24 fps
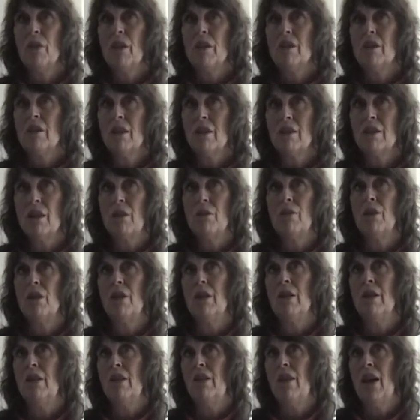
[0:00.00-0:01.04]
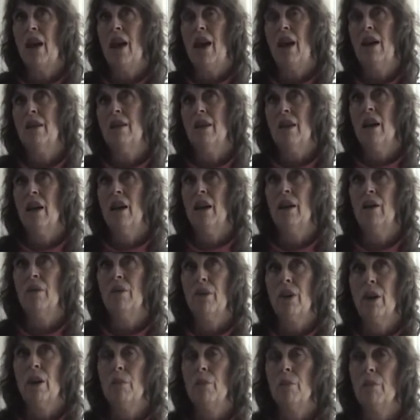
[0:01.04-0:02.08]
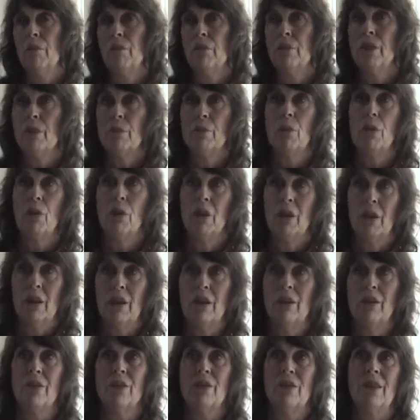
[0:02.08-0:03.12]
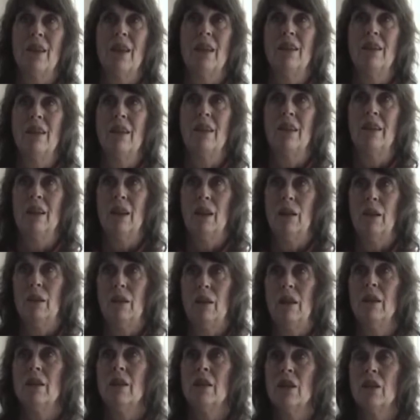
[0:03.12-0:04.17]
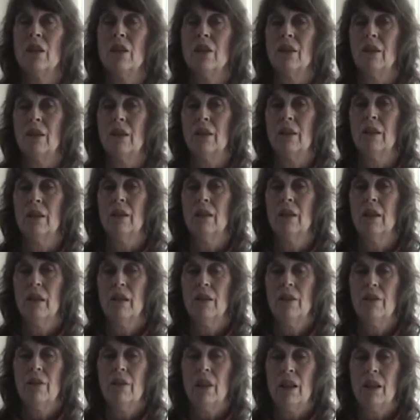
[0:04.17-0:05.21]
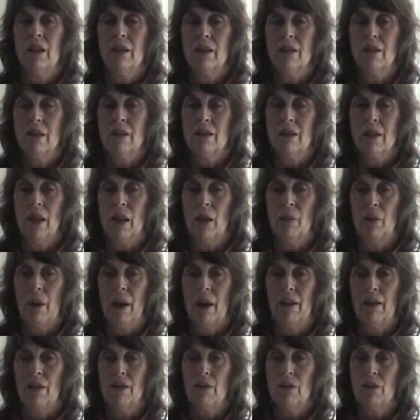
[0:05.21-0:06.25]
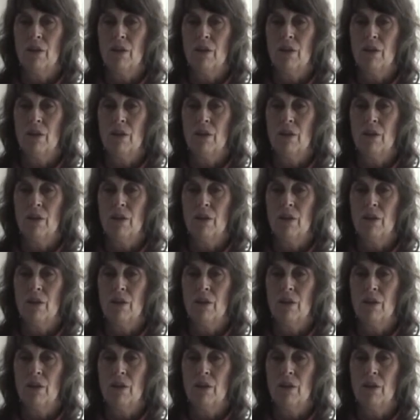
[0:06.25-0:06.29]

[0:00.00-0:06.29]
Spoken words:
Since I've written that, I have come to more understanding and additional things to say about it.